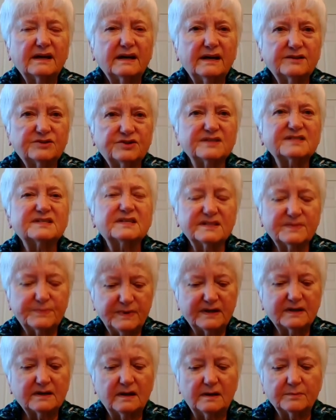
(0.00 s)
it just has
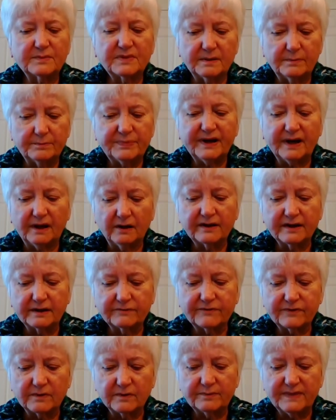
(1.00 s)
become
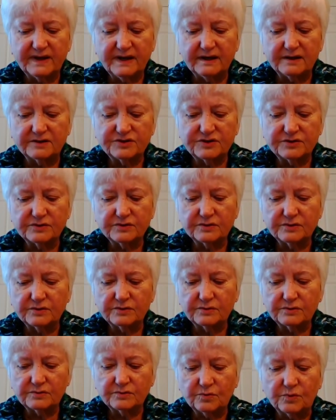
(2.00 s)
compelling for me
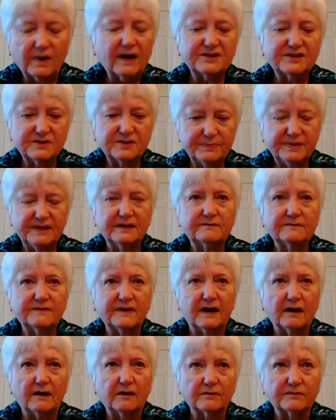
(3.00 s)
to want to be
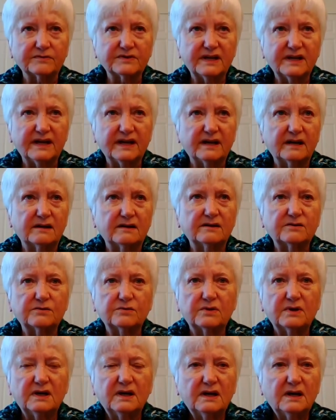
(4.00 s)
involved and
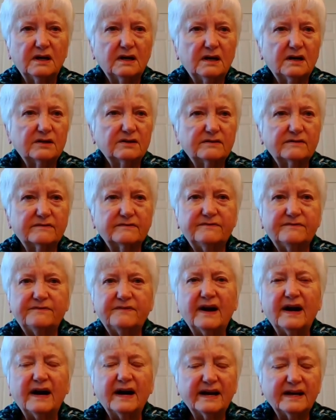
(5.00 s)

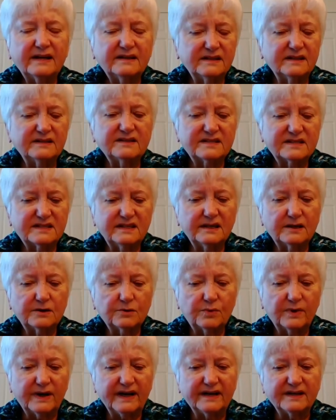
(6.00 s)
find and seek
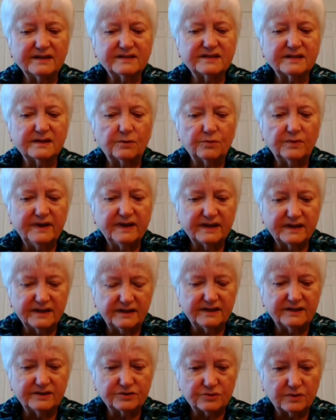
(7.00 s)
ways that we
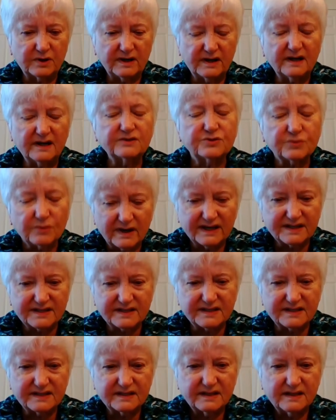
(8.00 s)
can
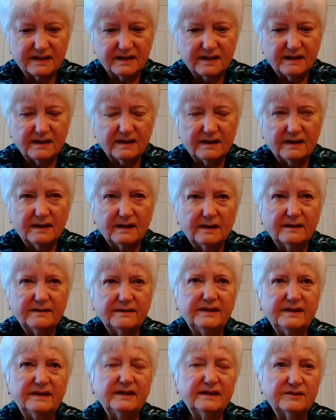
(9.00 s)
address
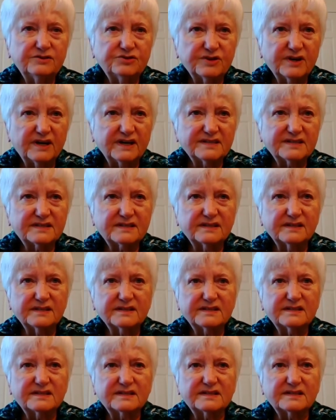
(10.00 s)
the
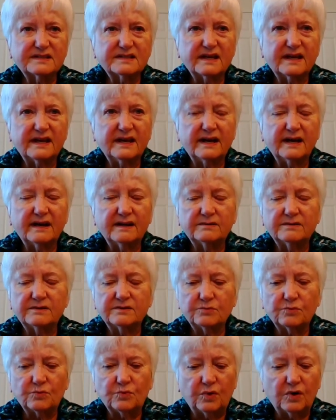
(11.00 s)
injustice
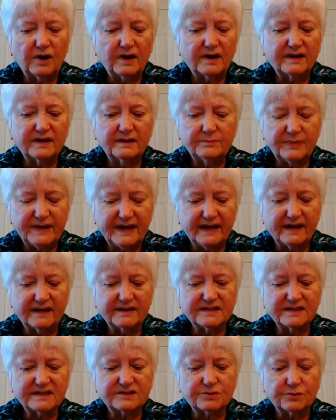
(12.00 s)
and walk in
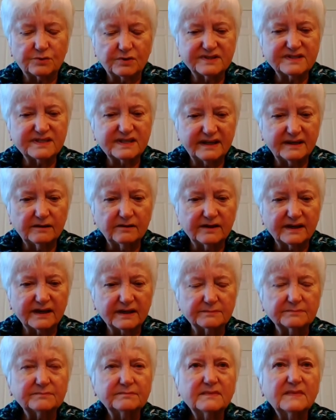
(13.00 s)
paths towards
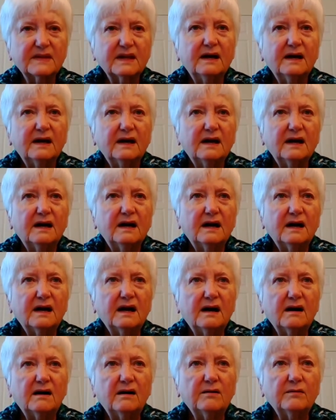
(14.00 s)
healing.
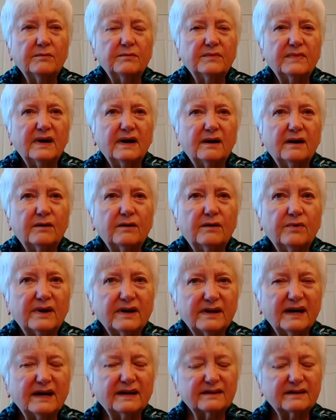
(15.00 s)
Another